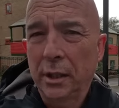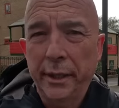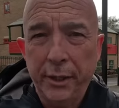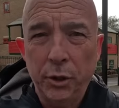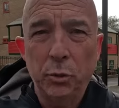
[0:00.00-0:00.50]

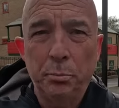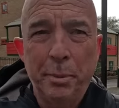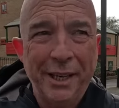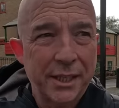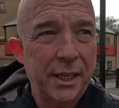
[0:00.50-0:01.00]
into
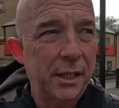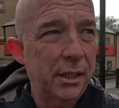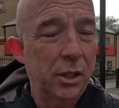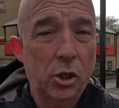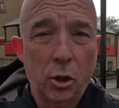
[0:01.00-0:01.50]
better
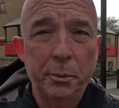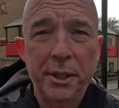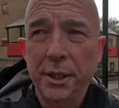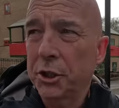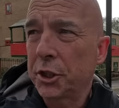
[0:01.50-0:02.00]

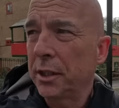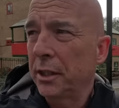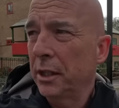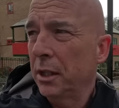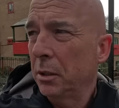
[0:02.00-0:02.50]
accommodation.
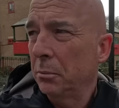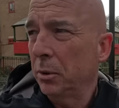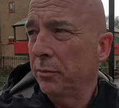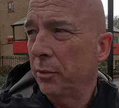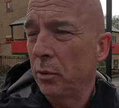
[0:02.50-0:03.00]

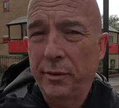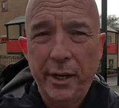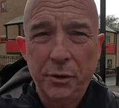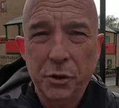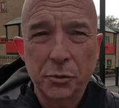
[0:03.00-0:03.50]
But for
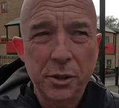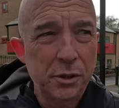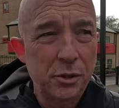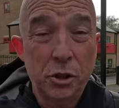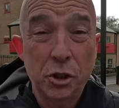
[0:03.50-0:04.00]
various
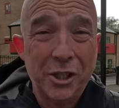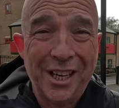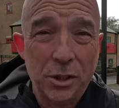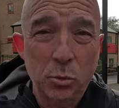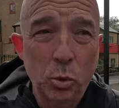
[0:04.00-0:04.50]
reasons, it just
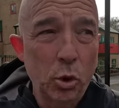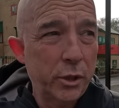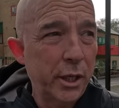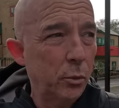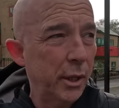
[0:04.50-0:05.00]
hasn't
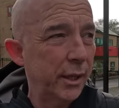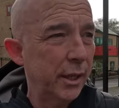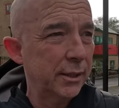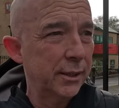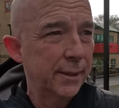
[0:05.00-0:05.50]
worked out like
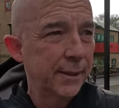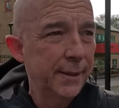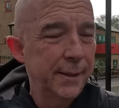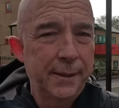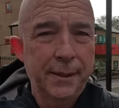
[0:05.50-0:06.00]
that.
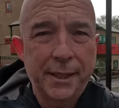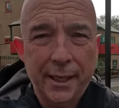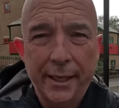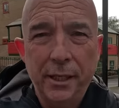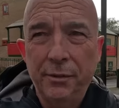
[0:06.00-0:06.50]
The
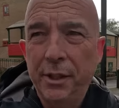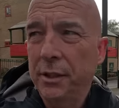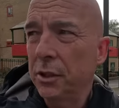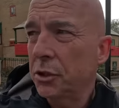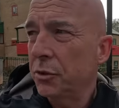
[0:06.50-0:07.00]
decline of the
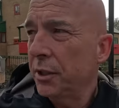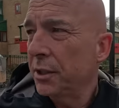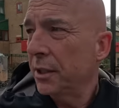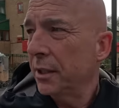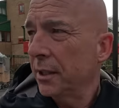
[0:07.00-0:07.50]

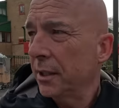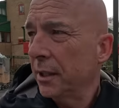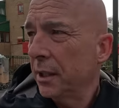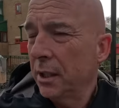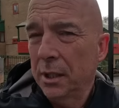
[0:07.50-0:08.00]
industries,
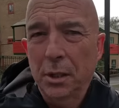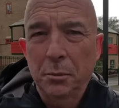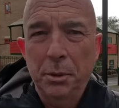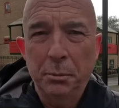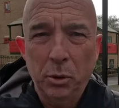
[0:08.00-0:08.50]

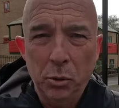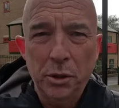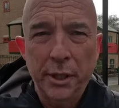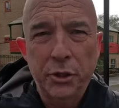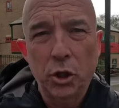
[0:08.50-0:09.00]
people
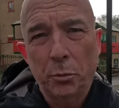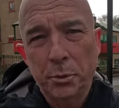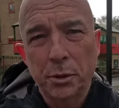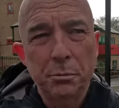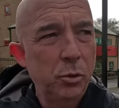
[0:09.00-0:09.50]
losing their
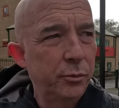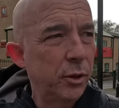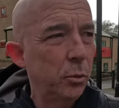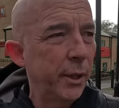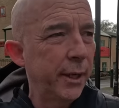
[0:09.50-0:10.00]
jobs and
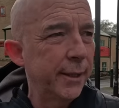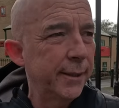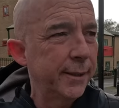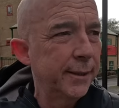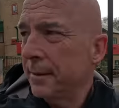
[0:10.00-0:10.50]
moving away,
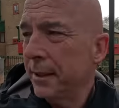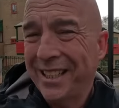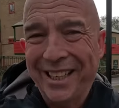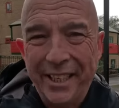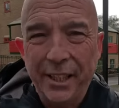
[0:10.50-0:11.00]
a
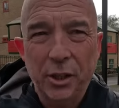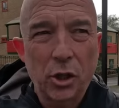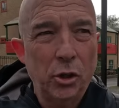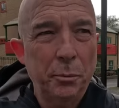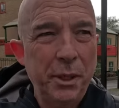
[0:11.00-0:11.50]
decline in
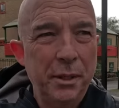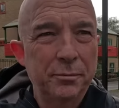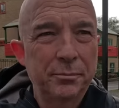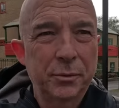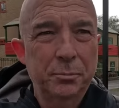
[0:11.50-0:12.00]
economy,
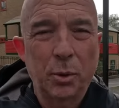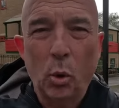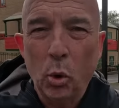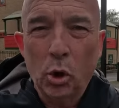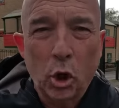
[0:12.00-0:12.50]

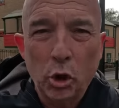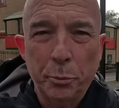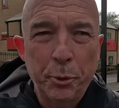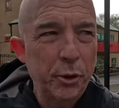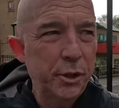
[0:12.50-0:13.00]
all
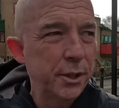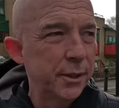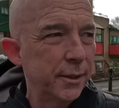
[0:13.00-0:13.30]
contributed